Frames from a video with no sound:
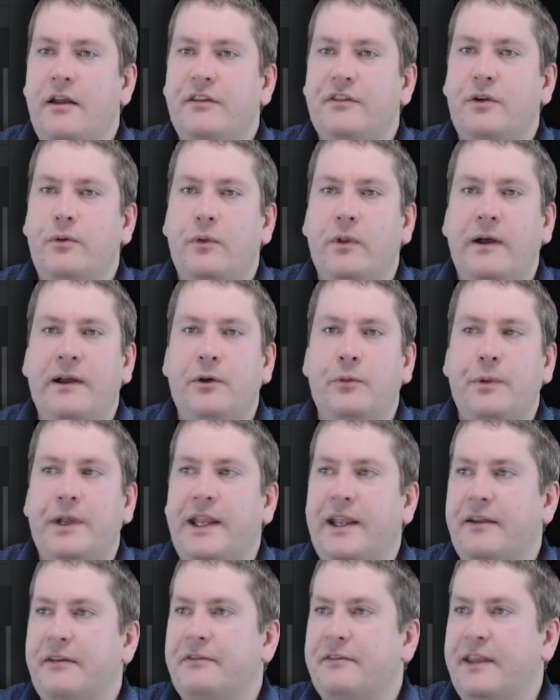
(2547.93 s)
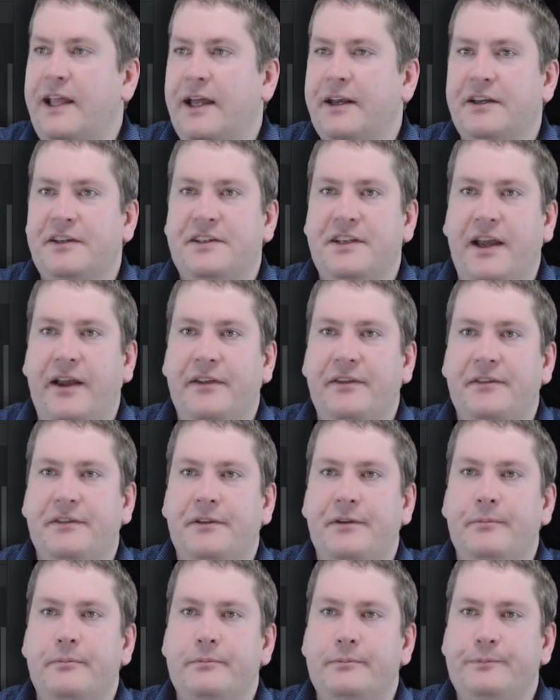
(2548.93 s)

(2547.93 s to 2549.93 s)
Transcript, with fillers: So why don't we give that a test?